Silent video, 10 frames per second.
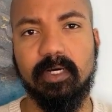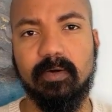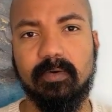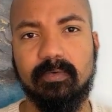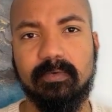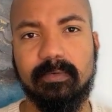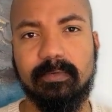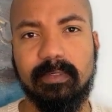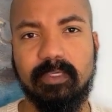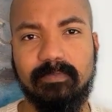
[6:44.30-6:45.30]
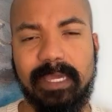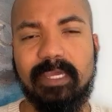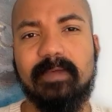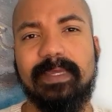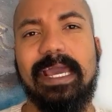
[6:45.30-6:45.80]
So you
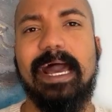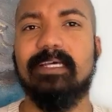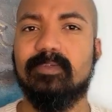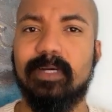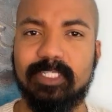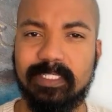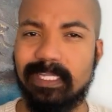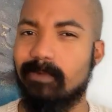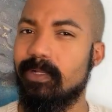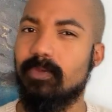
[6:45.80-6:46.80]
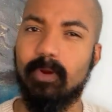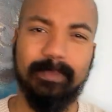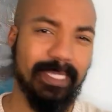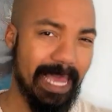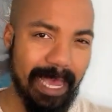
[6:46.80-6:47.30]
may hear me ask questions I wouldn't
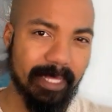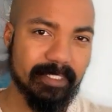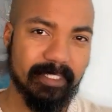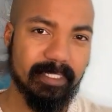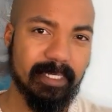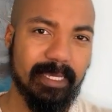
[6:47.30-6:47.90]
normally ask.